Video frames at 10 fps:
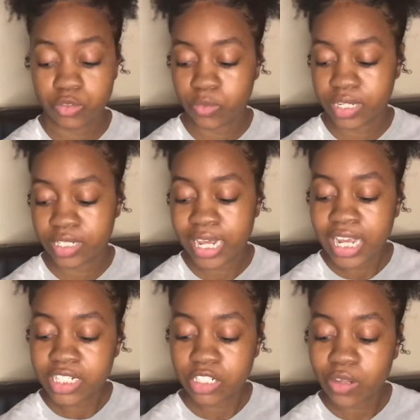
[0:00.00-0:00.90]
one
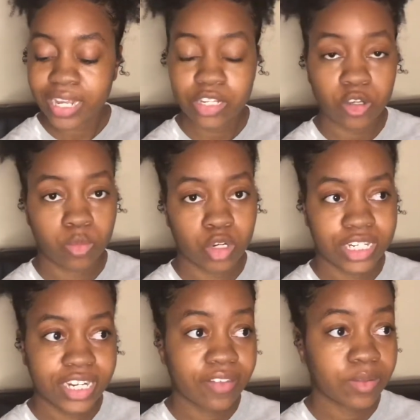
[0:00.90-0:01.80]
just so I can go more in
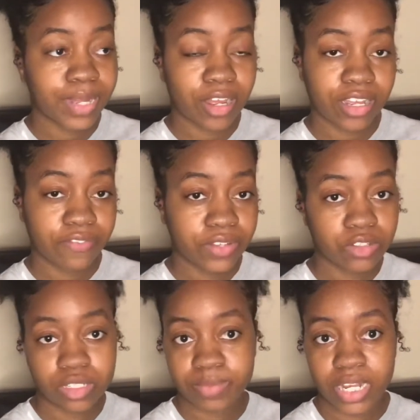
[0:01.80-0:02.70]
depth about how it
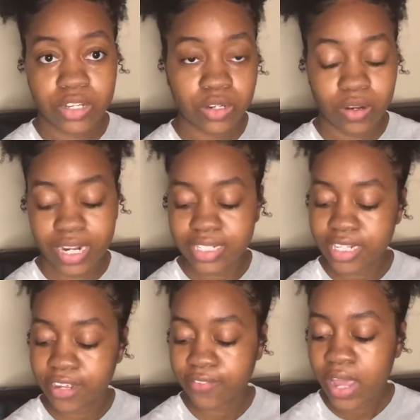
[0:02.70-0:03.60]
feels, smell, and all that
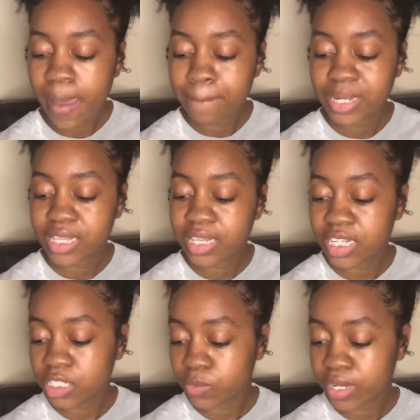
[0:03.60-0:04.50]
stuff. But
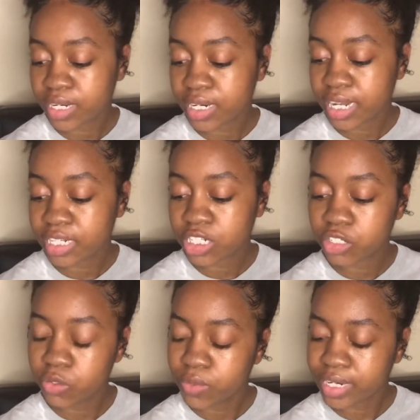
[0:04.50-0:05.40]
this one is a
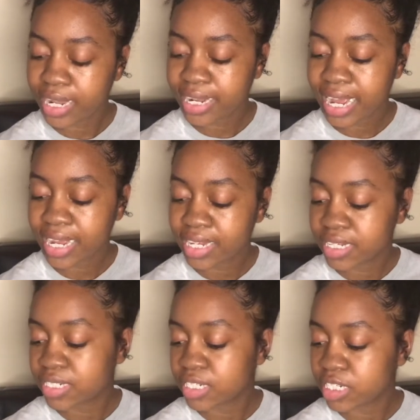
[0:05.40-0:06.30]
new one that I got. It
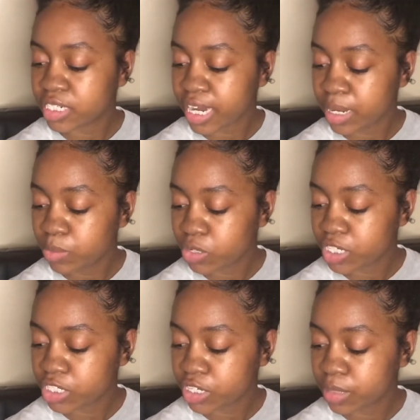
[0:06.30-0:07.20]
is the Shea
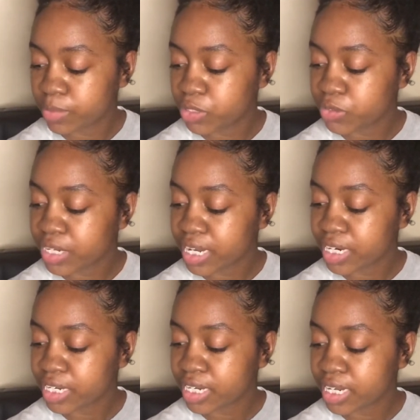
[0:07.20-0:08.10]
Moisture Manuka
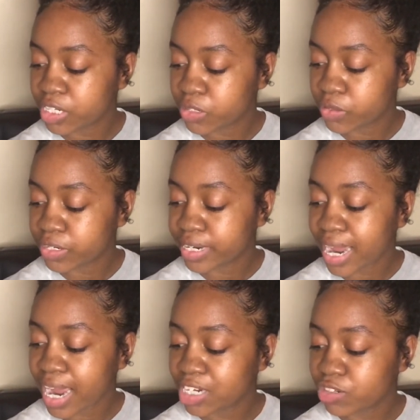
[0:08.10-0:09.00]
Honey and Yogurt
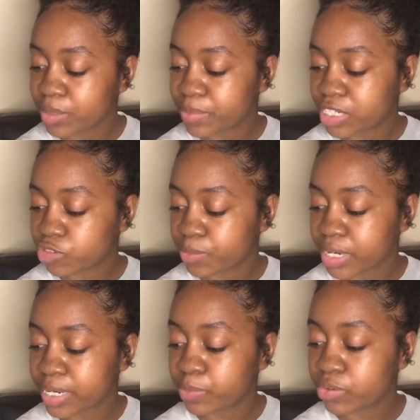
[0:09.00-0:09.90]
Hydrate Plus
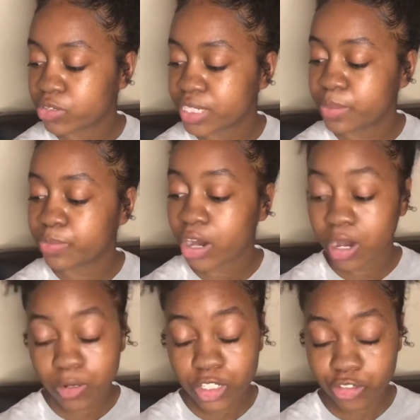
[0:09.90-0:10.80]
Repair Protein
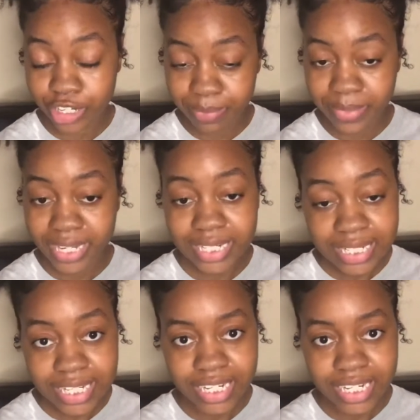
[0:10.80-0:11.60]
Power Treatment.